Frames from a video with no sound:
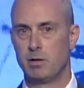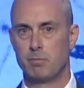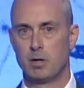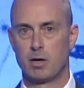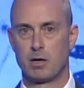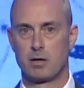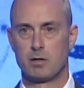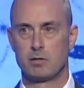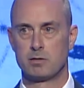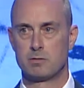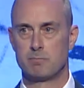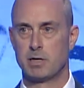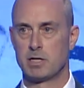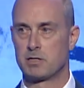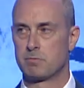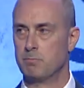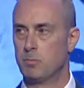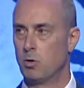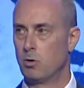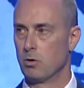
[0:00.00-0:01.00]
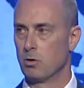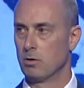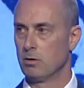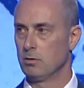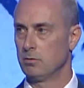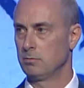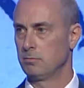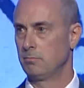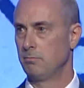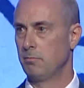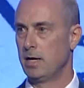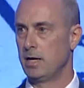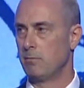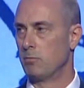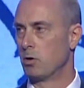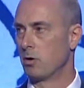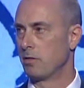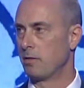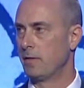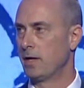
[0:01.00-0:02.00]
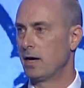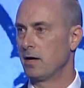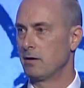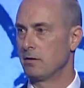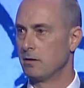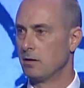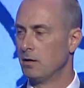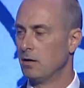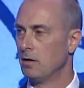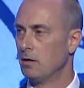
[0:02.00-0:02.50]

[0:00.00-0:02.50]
blockers, many more than that,